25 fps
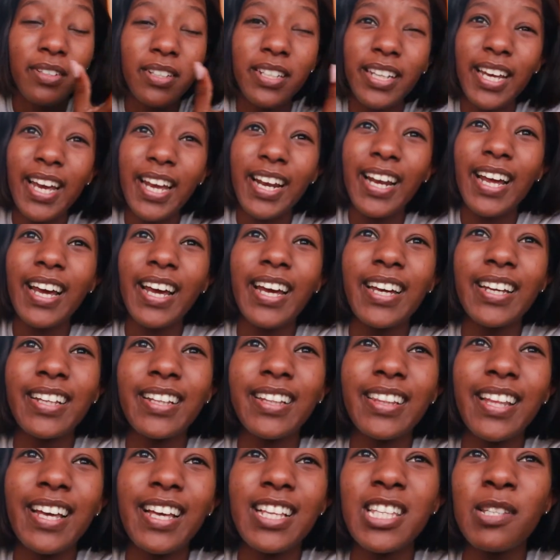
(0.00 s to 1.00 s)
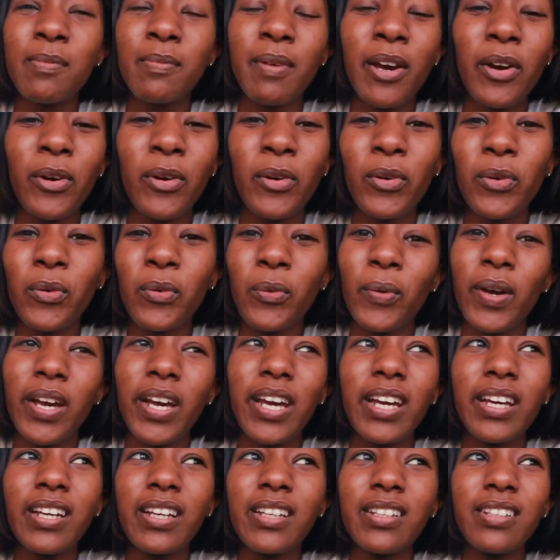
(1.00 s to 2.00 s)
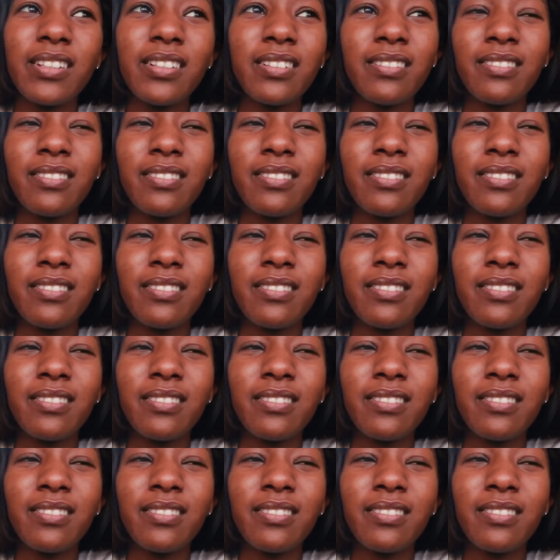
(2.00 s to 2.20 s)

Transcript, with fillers: and i that's my own way